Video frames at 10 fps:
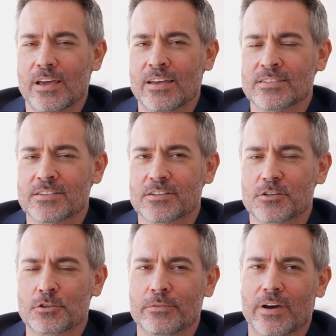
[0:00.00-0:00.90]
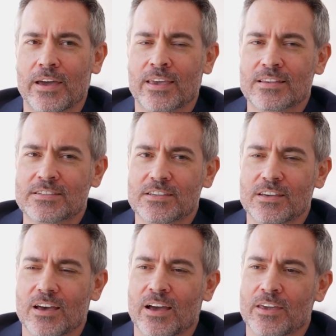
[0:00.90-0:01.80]
as a surgeon, I can see
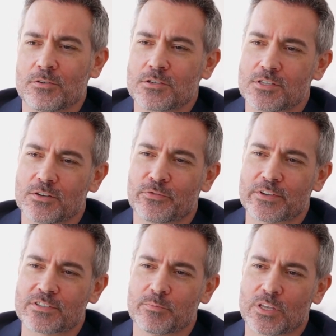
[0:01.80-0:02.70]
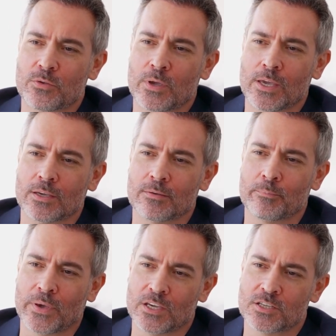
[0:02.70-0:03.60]
a huge difference between
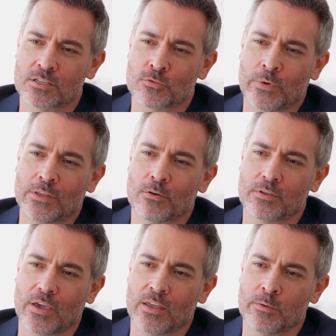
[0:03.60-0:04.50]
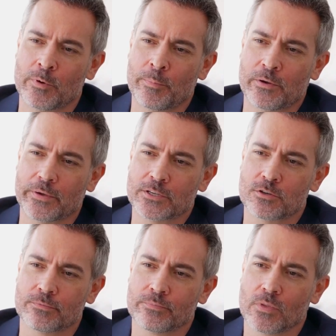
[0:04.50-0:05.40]
patients without any
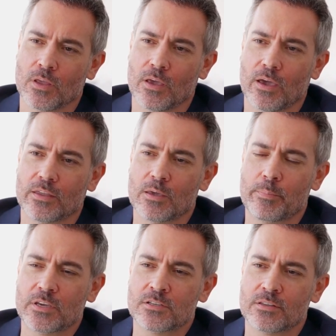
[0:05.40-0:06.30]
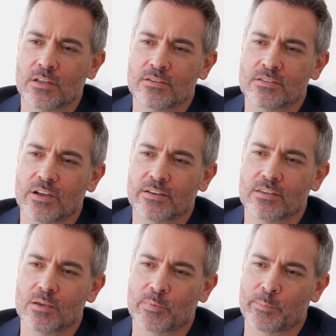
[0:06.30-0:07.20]
preparation and the patient that started
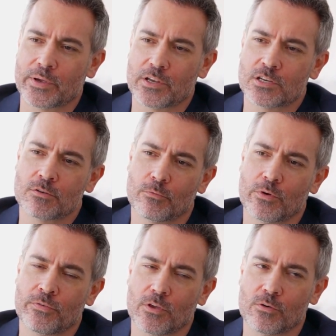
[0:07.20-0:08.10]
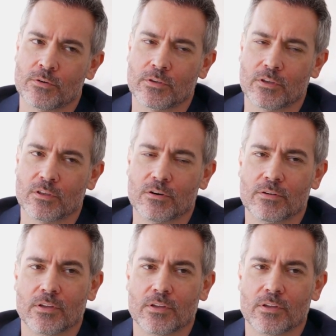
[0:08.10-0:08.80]
the preparation with you, you know,